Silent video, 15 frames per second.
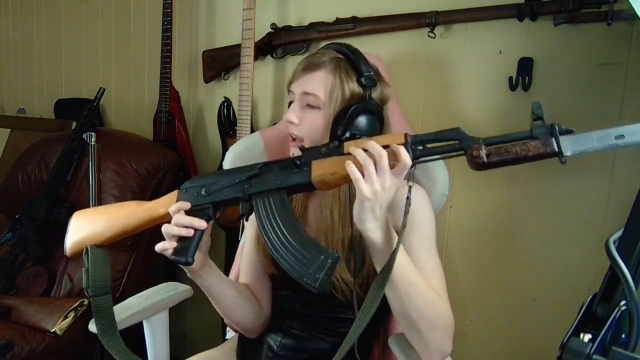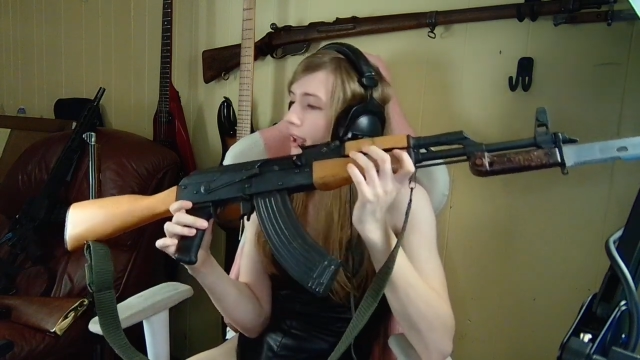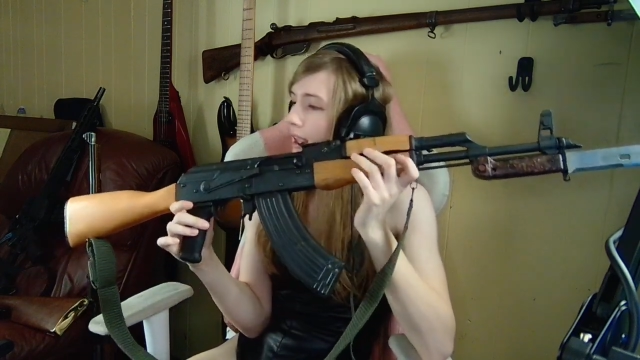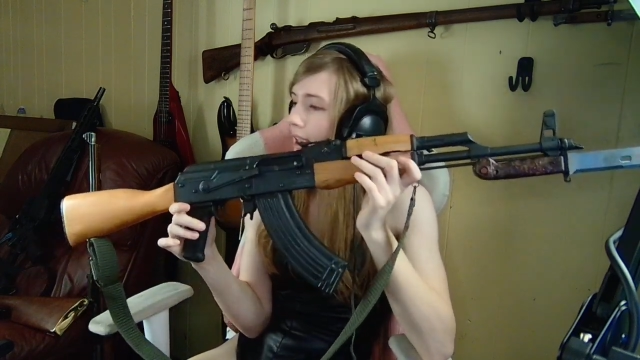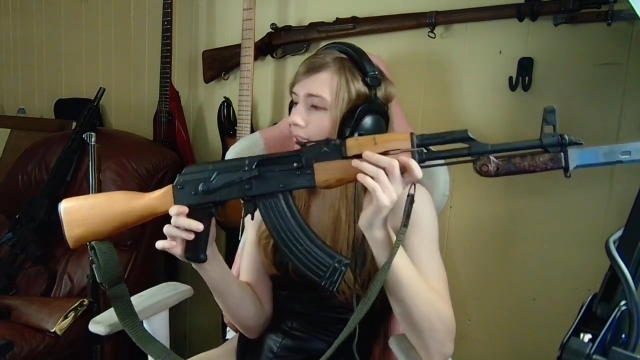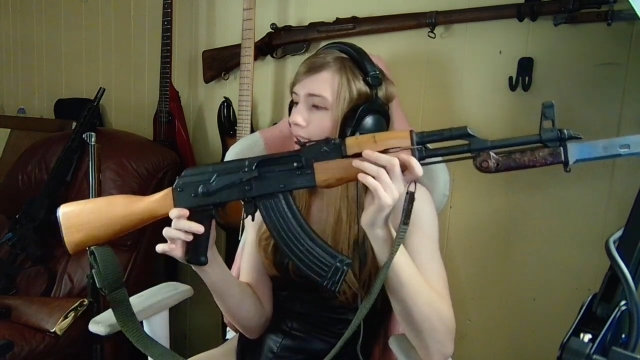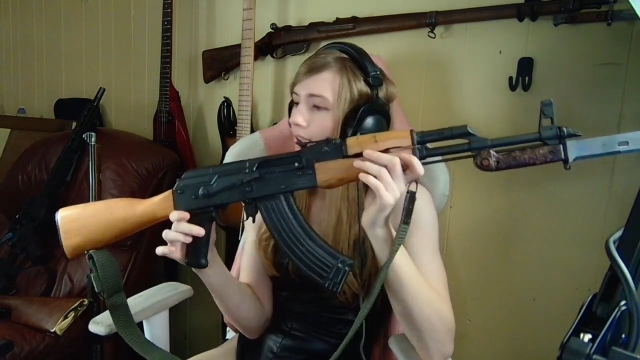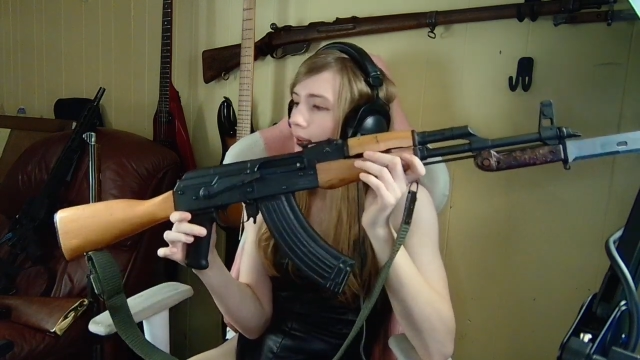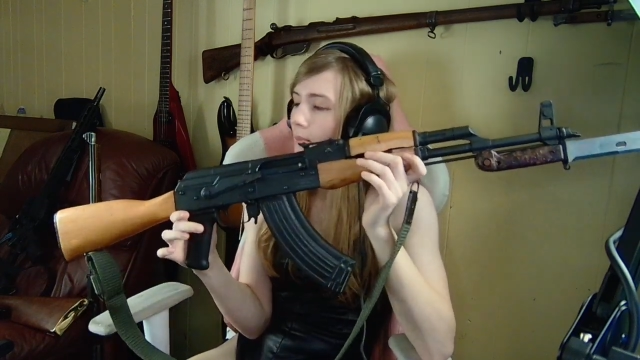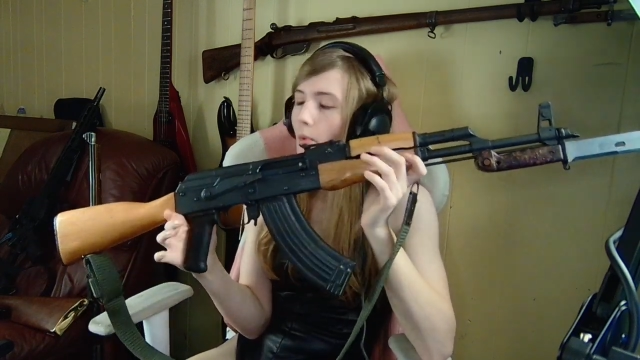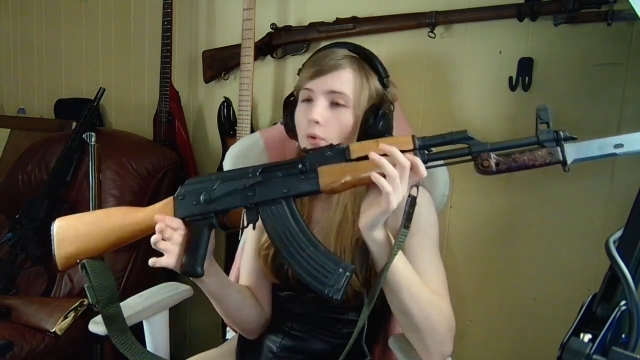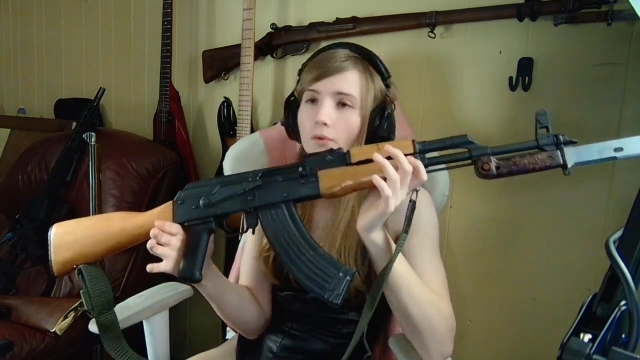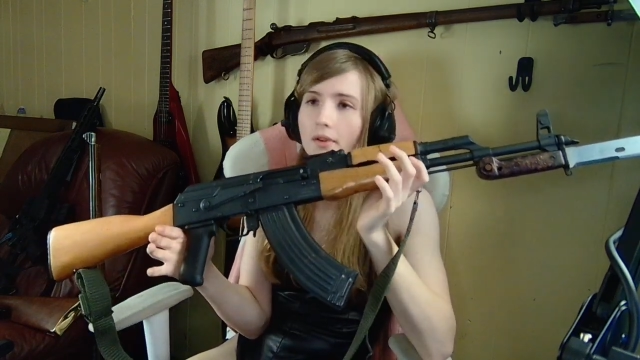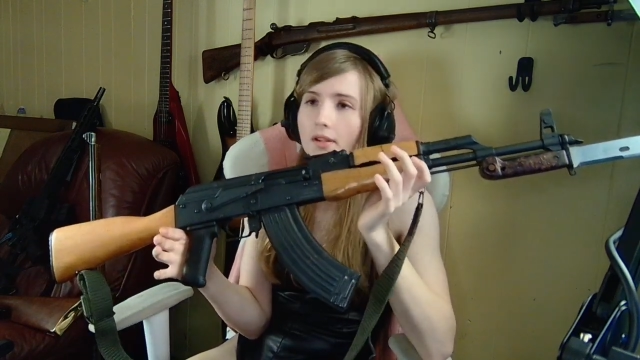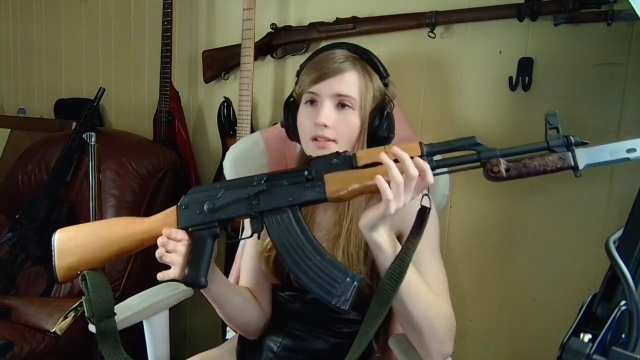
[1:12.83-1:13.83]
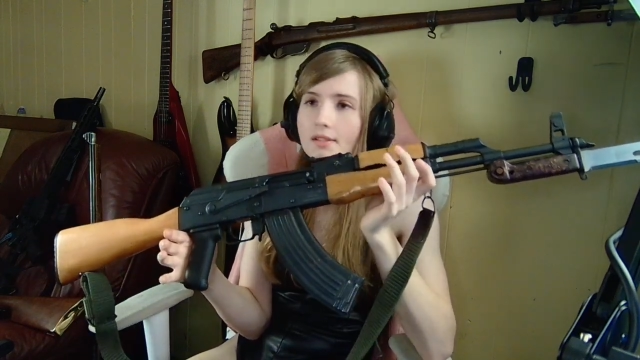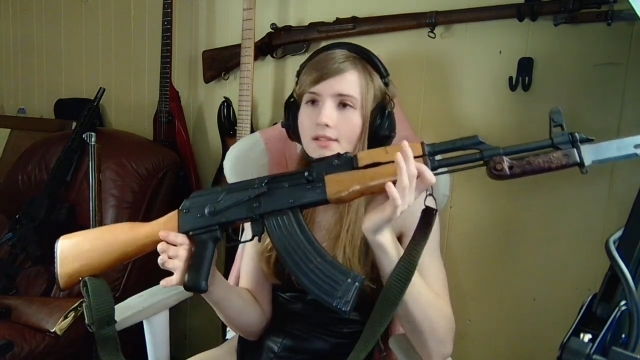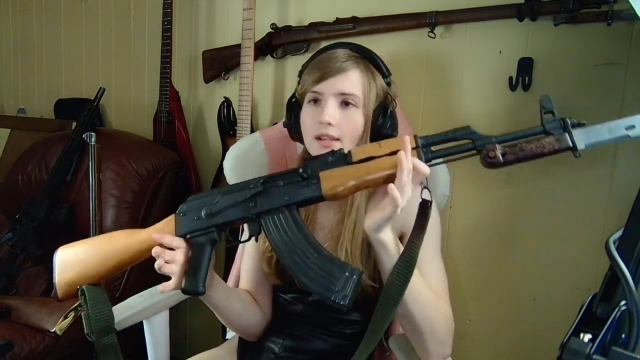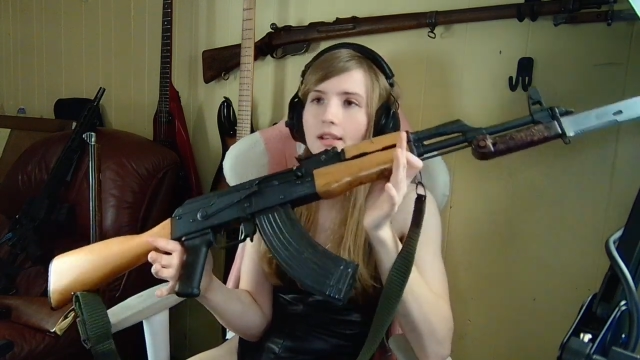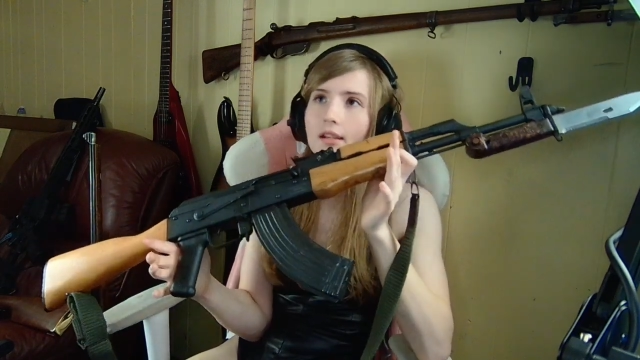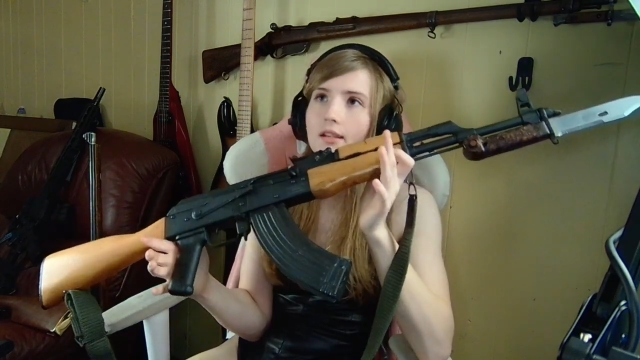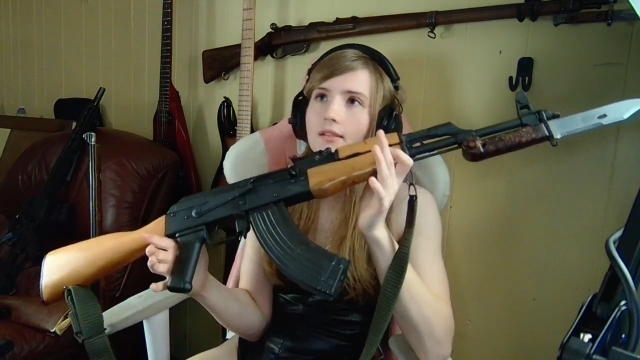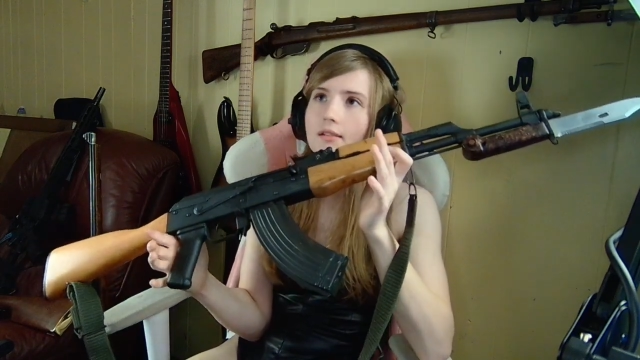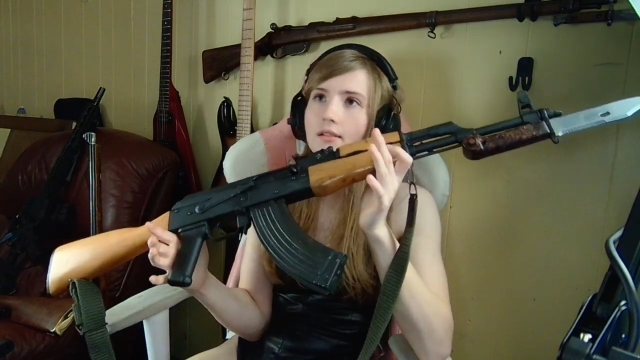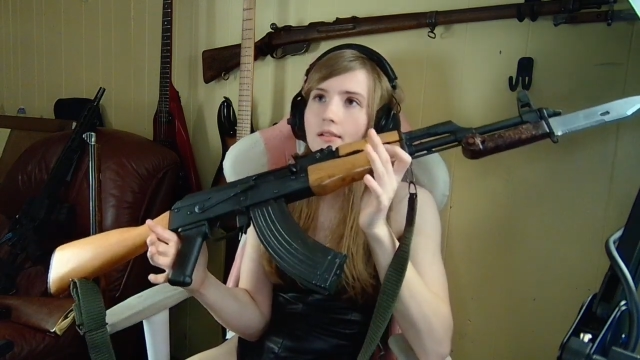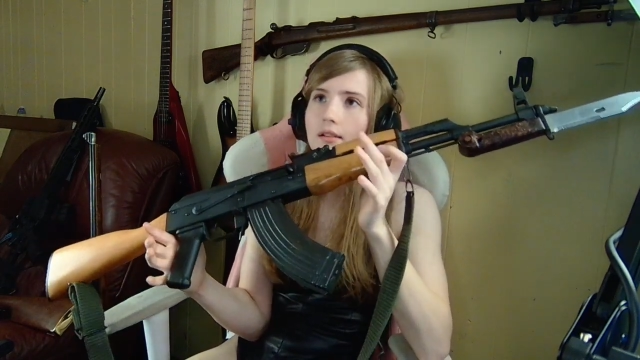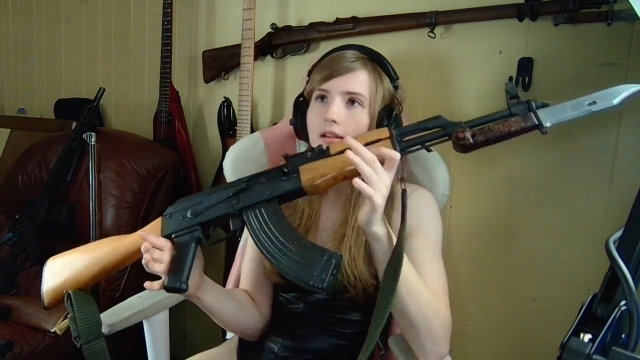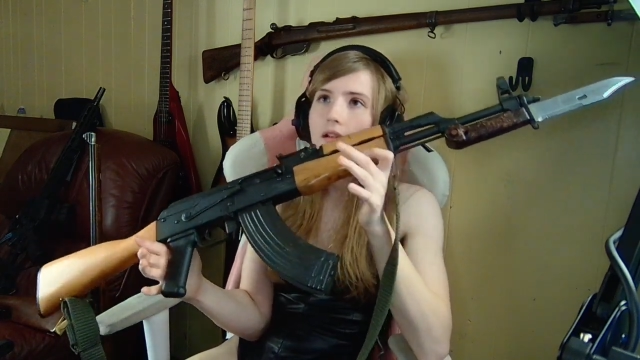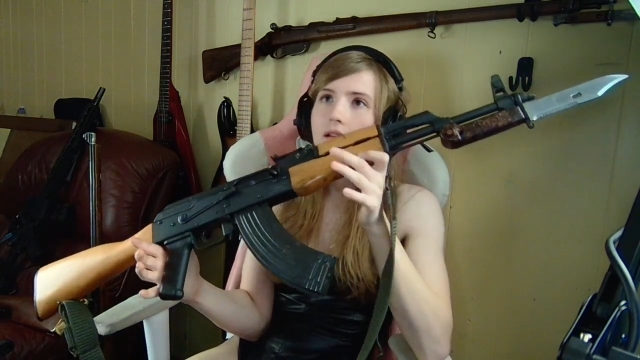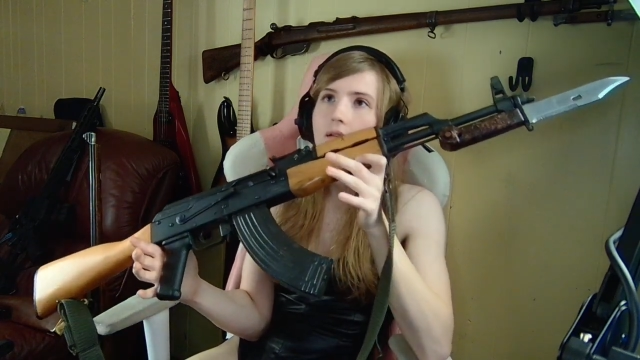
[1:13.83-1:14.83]
in movies,
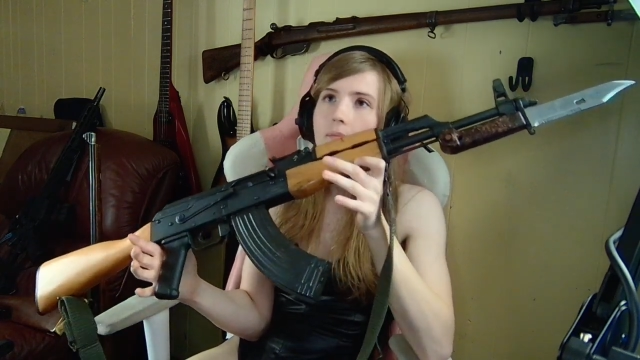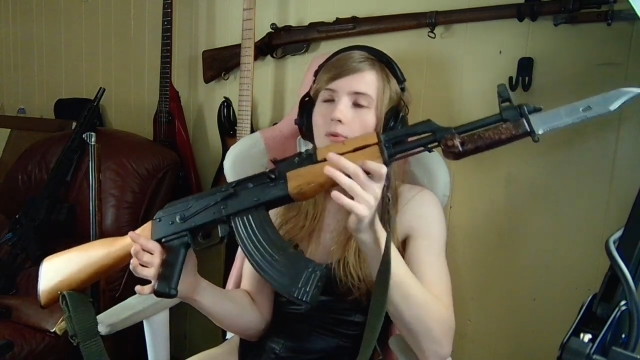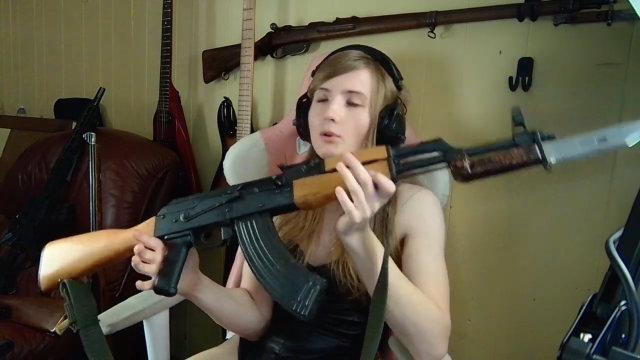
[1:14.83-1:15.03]
in